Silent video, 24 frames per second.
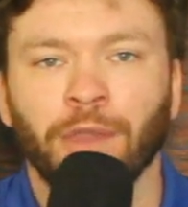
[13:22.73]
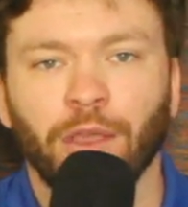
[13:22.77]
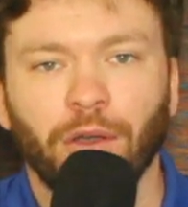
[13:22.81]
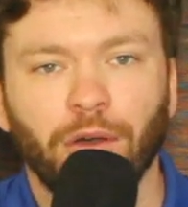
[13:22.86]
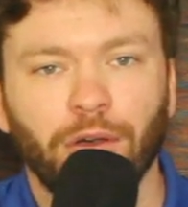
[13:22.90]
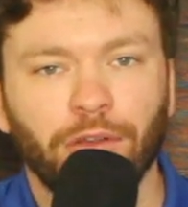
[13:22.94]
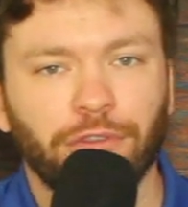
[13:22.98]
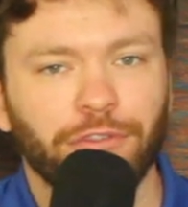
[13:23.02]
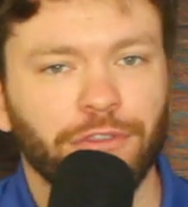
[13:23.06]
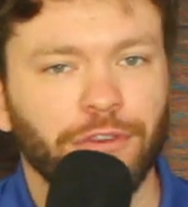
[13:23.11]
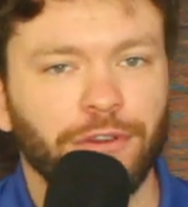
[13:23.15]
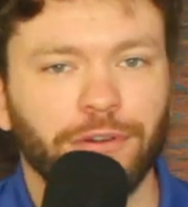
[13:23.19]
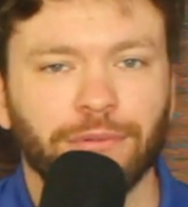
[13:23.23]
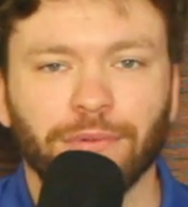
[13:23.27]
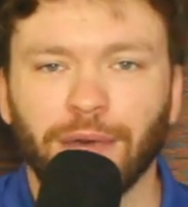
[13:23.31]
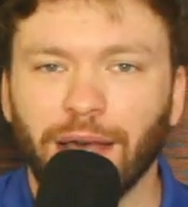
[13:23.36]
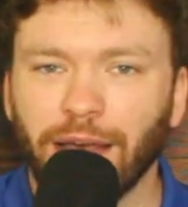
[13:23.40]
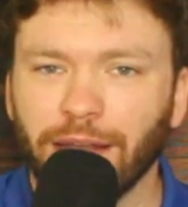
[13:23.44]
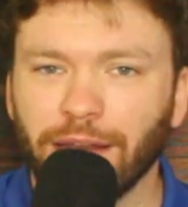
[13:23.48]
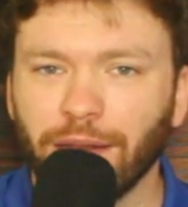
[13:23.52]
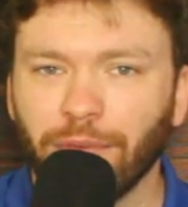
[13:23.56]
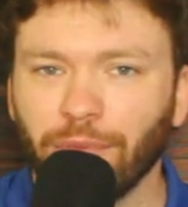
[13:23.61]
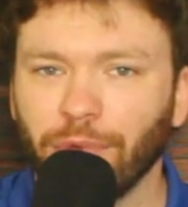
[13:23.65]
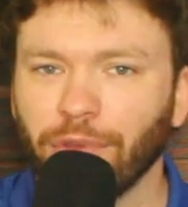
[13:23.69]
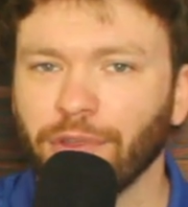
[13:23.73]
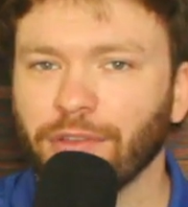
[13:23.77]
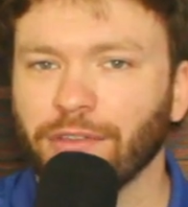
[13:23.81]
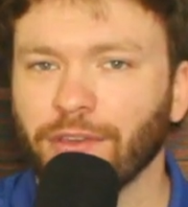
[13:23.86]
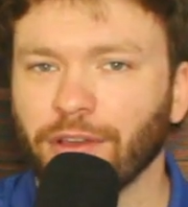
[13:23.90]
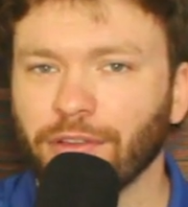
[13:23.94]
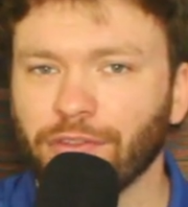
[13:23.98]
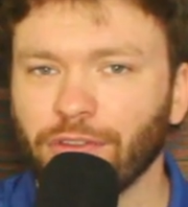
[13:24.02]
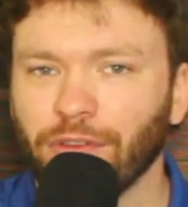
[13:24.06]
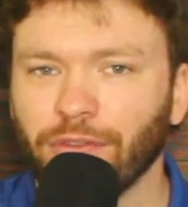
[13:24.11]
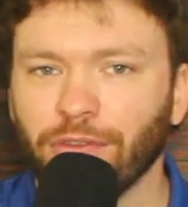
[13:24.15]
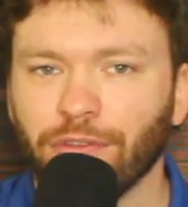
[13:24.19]
Also, I didn't really
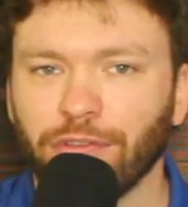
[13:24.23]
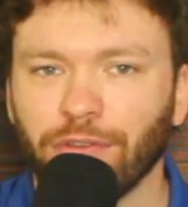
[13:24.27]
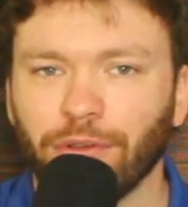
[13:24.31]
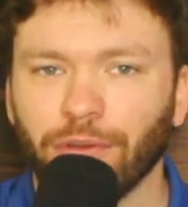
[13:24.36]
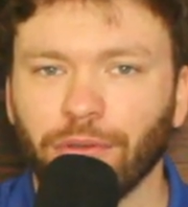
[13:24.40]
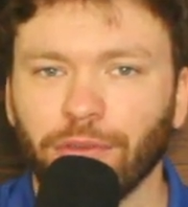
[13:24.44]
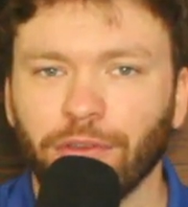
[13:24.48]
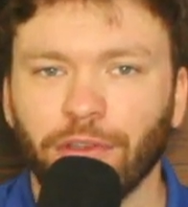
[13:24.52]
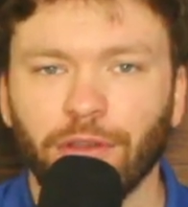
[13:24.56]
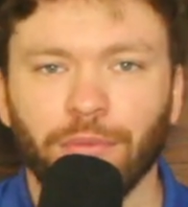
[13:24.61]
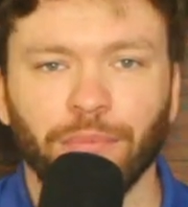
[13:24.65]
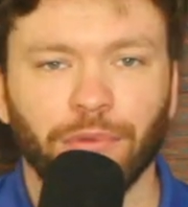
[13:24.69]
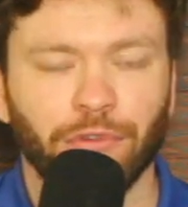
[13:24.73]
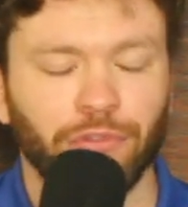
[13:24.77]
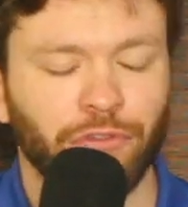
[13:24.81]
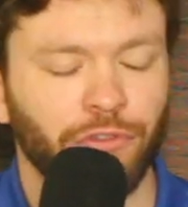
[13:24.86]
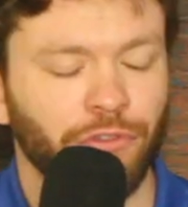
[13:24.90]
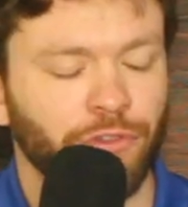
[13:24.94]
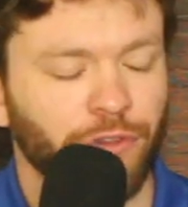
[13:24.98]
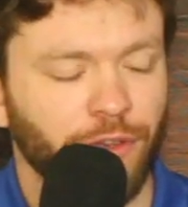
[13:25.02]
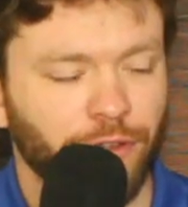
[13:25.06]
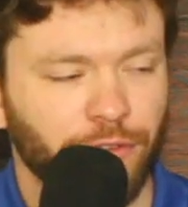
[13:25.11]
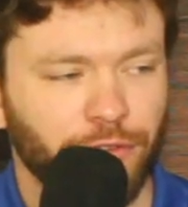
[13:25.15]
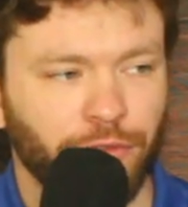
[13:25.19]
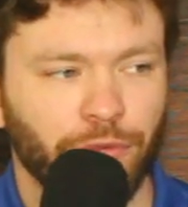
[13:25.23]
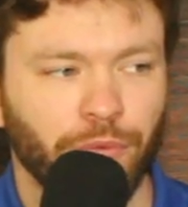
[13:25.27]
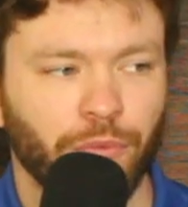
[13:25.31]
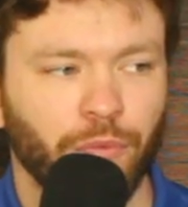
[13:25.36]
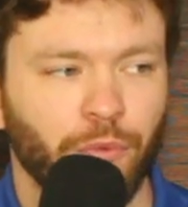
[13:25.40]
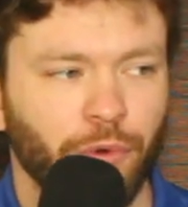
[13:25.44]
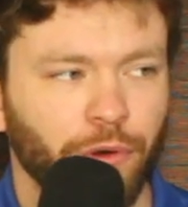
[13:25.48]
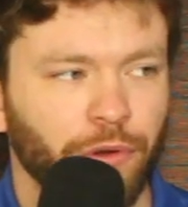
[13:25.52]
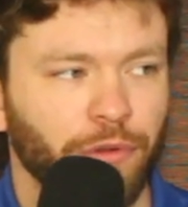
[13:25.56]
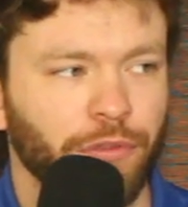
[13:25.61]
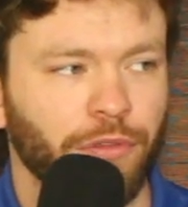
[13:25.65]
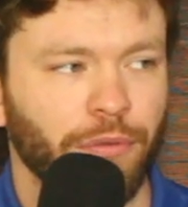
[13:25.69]
touch on this earlier, but just
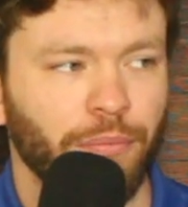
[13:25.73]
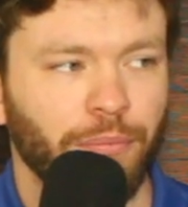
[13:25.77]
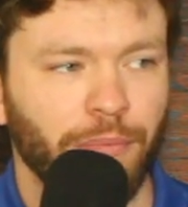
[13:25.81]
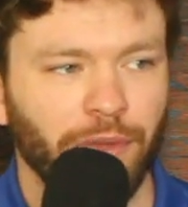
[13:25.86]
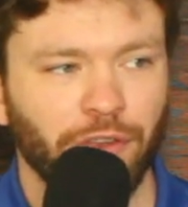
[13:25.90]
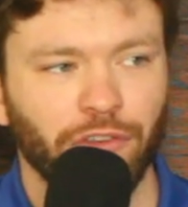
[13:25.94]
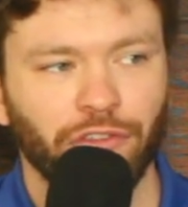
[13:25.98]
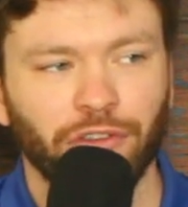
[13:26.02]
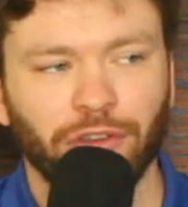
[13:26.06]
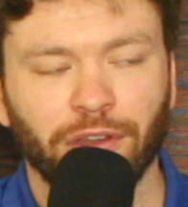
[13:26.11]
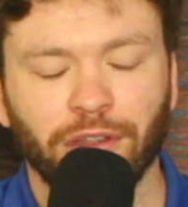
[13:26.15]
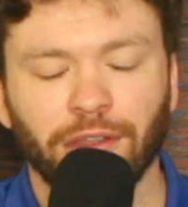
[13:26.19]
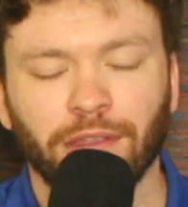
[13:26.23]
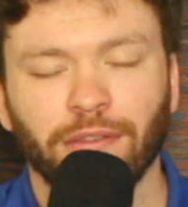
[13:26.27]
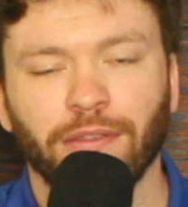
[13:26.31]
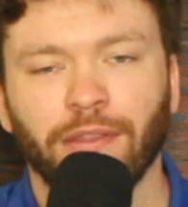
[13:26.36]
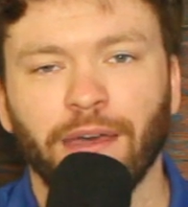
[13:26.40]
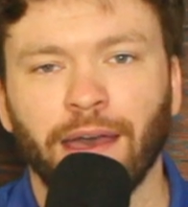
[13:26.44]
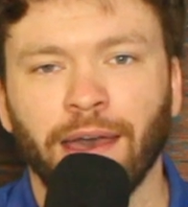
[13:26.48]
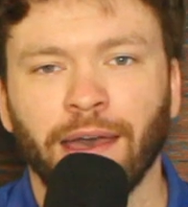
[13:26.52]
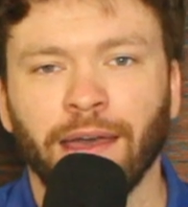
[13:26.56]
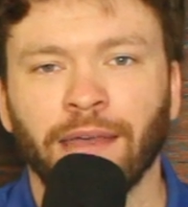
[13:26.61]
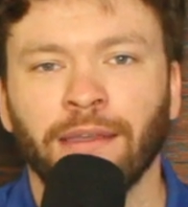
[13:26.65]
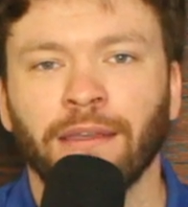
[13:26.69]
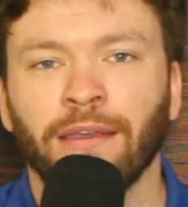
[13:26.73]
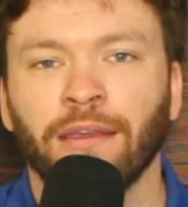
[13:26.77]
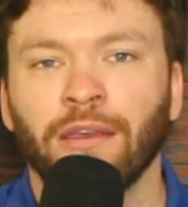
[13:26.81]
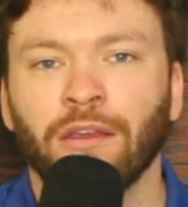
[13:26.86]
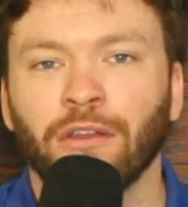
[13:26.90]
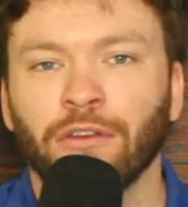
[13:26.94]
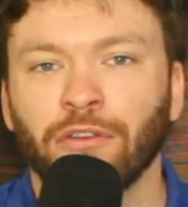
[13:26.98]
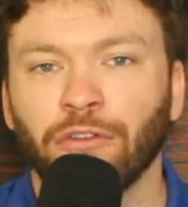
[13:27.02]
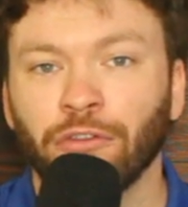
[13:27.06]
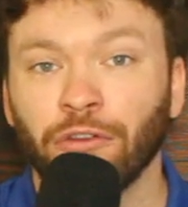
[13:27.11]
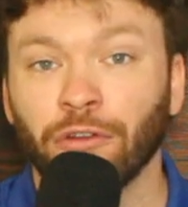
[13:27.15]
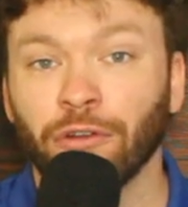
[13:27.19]
worth mentioning that
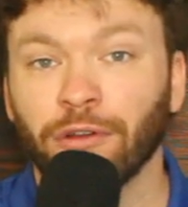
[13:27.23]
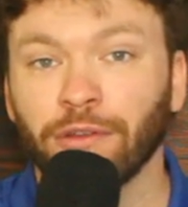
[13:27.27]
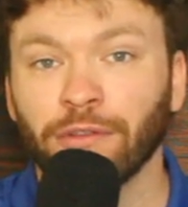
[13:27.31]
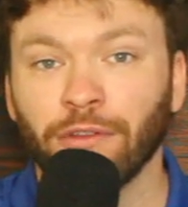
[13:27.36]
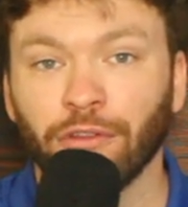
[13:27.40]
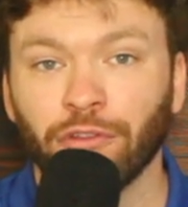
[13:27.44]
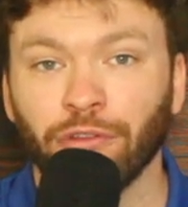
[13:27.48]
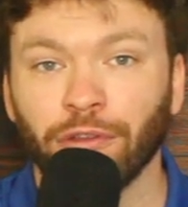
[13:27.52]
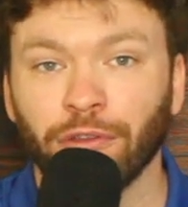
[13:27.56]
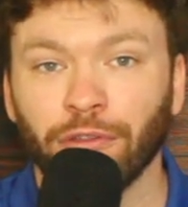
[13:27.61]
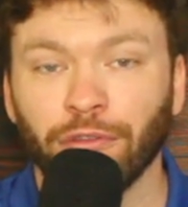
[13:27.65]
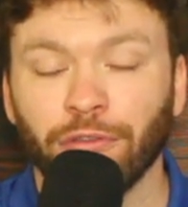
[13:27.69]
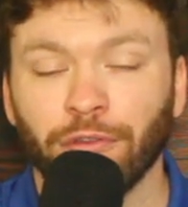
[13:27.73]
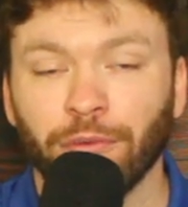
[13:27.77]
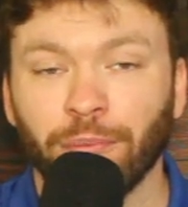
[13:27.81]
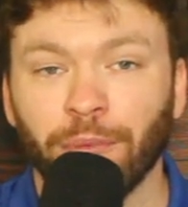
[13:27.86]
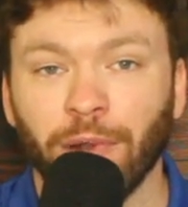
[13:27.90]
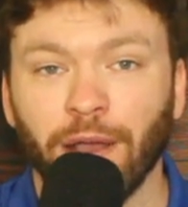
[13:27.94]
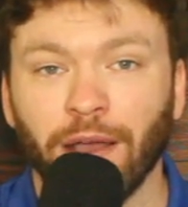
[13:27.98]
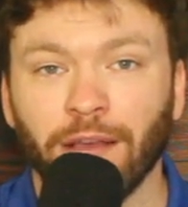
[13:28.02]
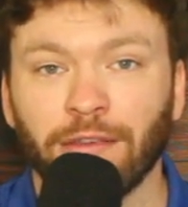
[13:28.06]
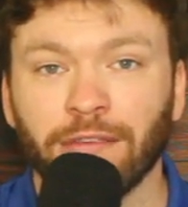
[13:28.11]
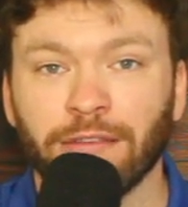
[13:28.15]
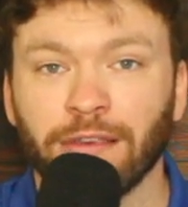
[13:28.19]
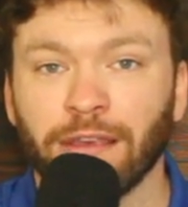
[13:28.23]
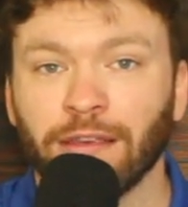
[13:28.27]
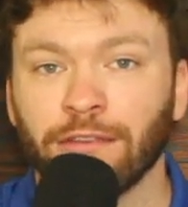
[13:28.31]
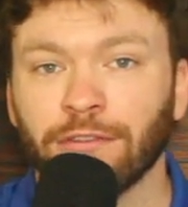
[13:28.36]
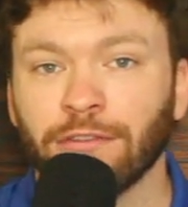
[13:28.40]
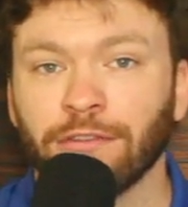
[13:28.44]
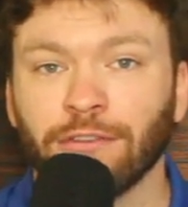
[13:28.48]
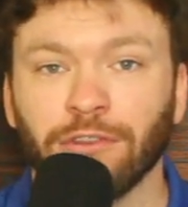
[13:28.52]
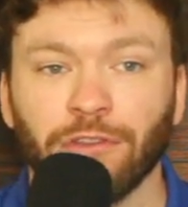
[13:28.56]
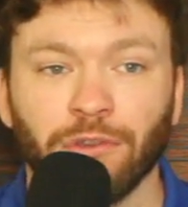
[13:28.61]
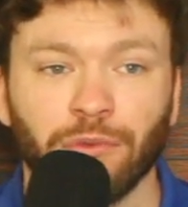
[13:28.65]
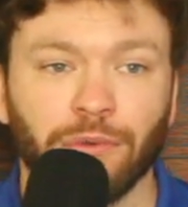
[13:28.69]
during the transfer
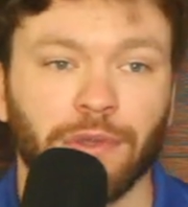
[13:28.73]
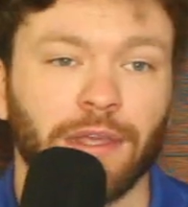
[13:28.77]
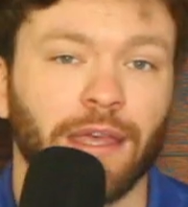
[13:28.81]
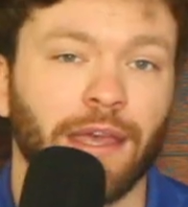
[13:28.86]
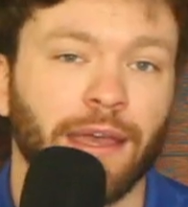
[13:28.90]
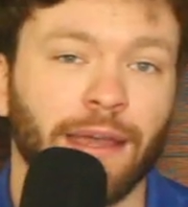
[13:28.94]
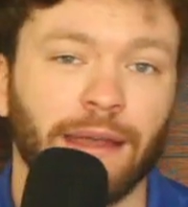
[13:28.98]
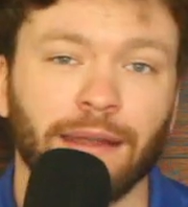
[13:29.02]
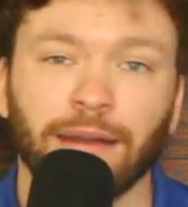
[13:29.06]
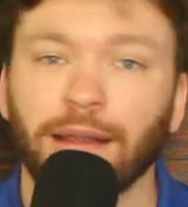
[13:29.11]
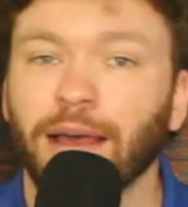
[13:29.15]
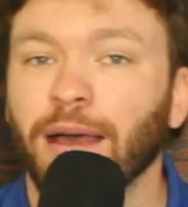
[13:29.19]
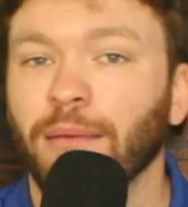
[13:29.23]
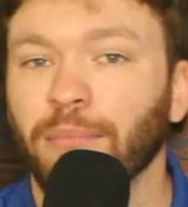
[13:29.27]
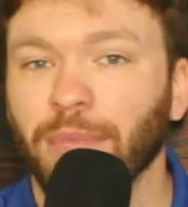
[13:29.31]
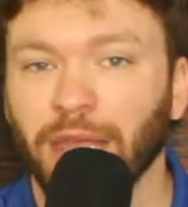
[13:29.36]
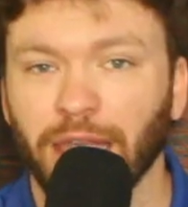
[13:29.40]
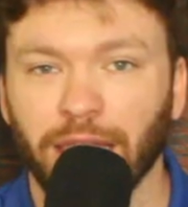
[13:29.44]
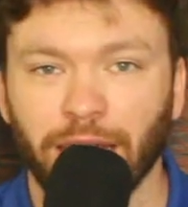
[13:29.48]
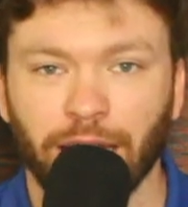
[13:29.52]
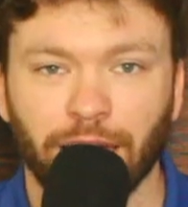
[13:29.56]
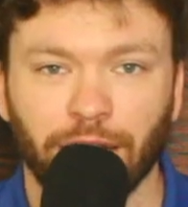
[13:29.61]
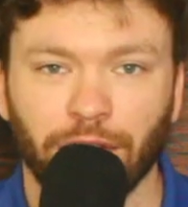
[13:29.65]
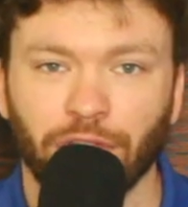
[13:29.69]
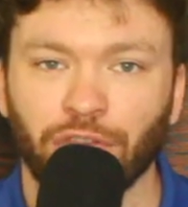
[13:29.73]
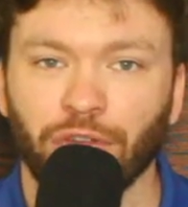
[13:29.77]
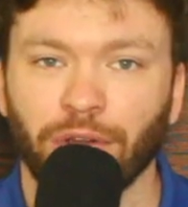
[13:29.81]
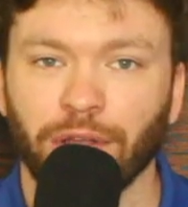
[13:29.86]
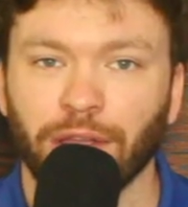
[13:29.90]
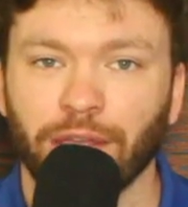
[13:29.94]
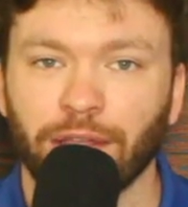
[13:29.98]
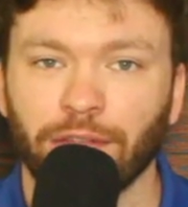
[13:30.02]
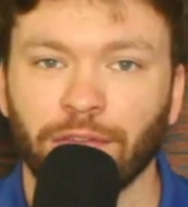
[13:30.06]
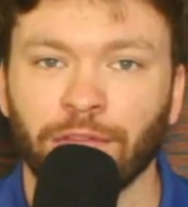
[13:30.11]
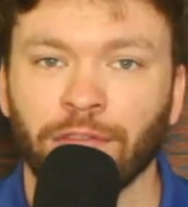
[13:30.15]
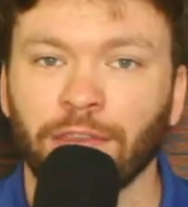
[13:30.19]
process, you cannot make any
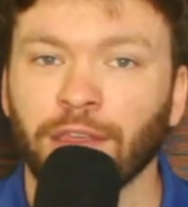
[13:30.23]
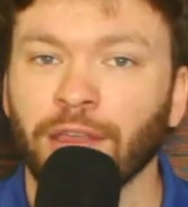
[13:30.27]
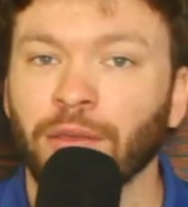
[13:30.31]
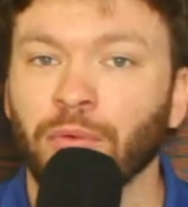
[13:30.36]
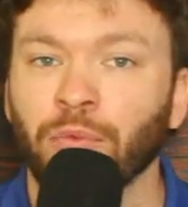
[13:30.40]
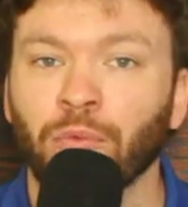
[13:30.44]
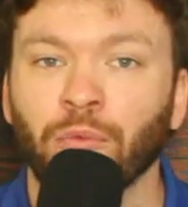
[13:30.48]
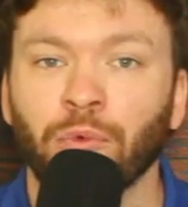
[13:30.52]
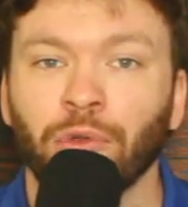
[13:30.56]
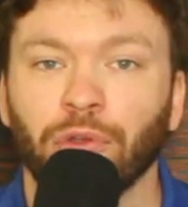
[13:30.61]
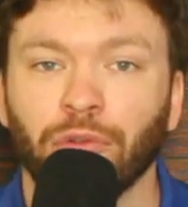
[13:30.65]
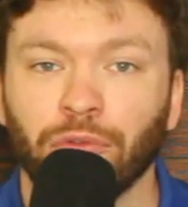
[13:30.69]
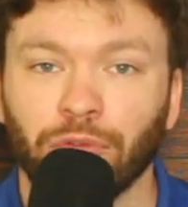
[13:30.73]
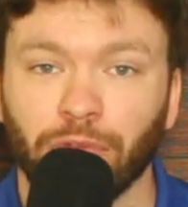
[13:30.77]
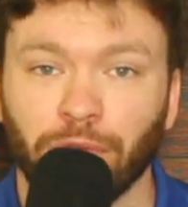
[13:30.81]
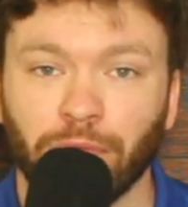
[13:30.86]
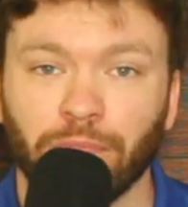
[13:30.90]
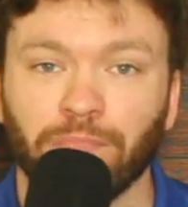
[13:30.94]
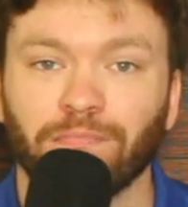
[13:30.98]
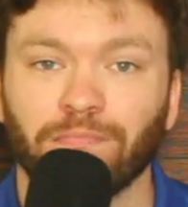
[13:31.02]
trades. It will